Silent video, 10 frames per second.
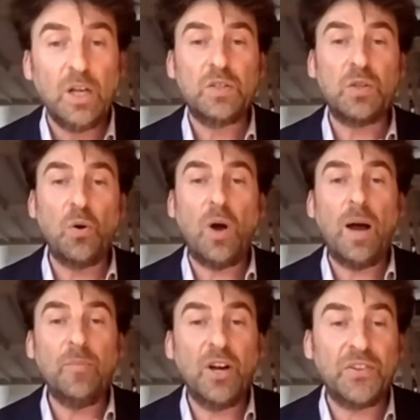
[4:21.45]
So
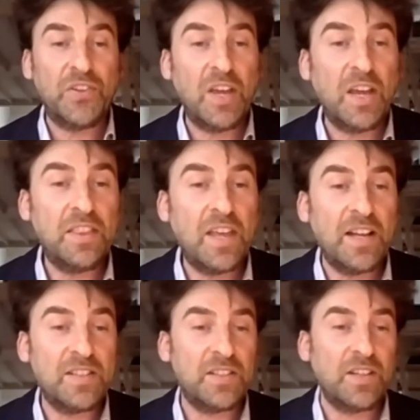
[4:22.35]
I'm not saying
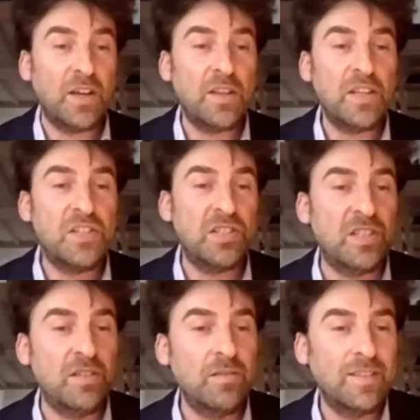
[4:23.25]
that this
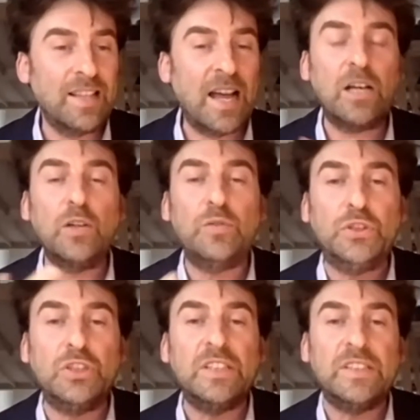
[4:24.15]
lack of
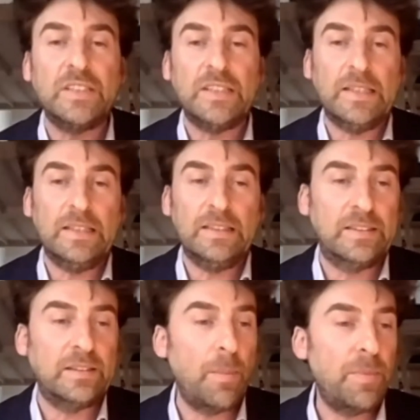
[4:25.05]
unity
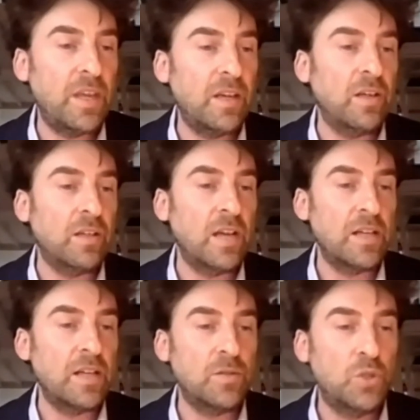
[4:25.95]
is something
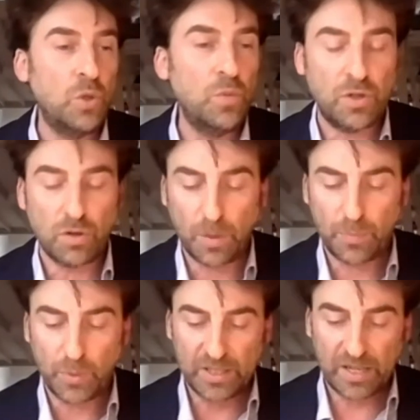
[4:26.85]
that dooms
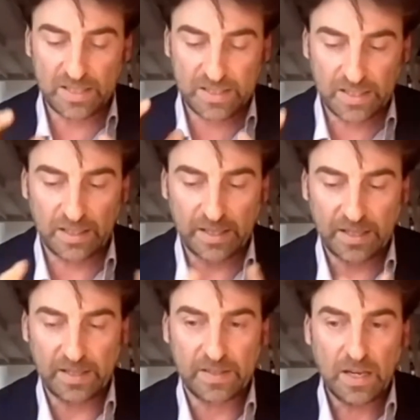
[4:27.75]
Europe, but it still
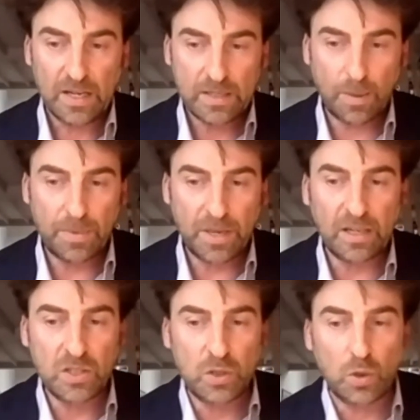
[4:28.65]
is something
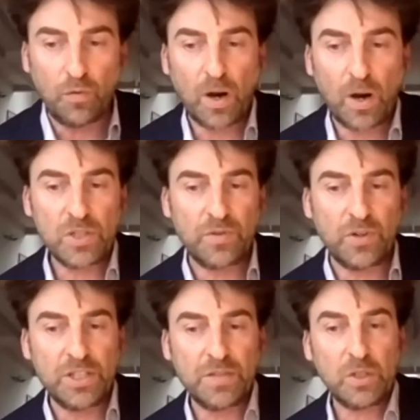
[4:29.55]
that so far was
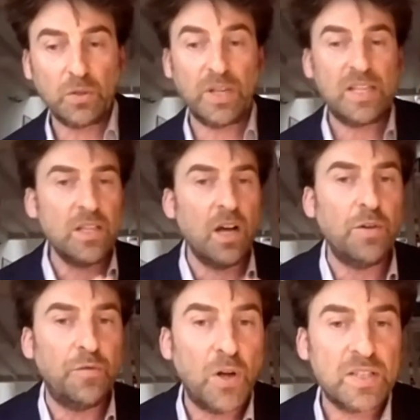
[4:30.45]
very difficult. It's not
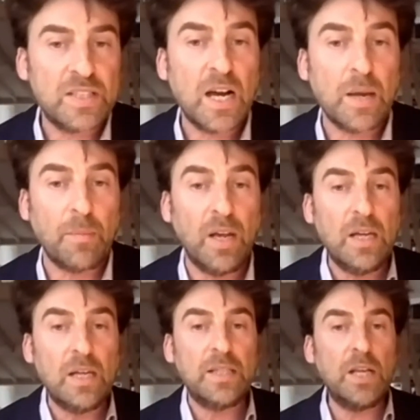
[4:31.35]
the first time
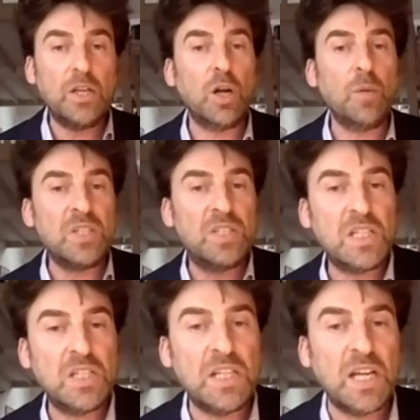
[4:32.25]
that Europe is
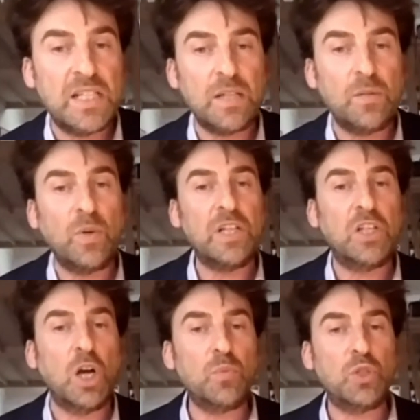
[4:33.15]
disunited when it
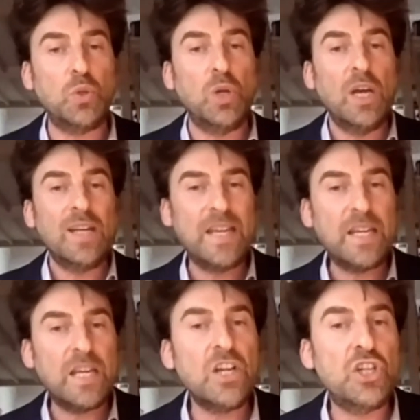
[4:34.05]
comes to
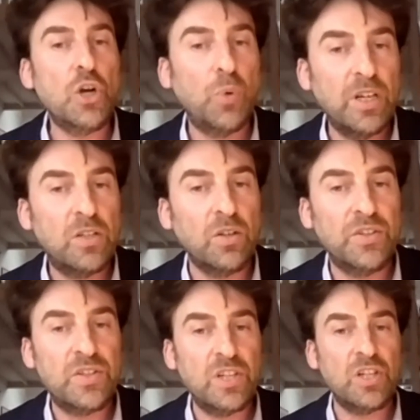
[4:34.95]
taking geopolitical
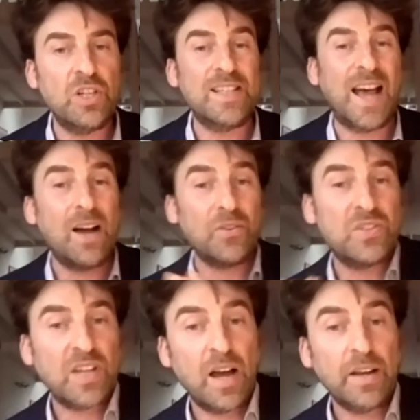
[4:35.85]
decisions
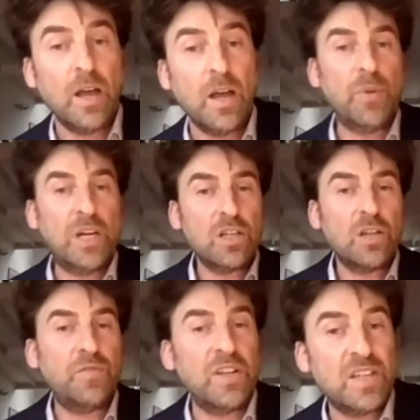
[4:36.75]
outside because
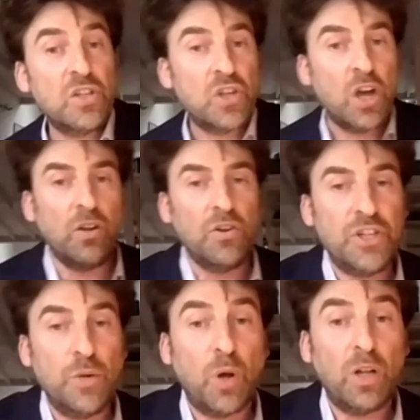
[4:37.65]
of its internal
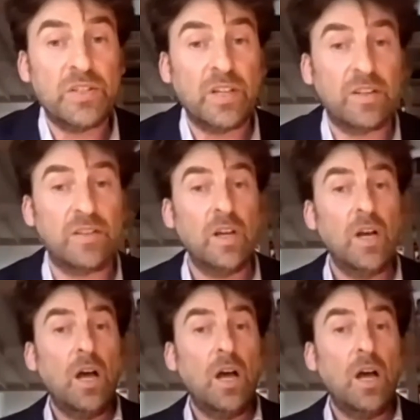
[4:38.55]
geopolitics.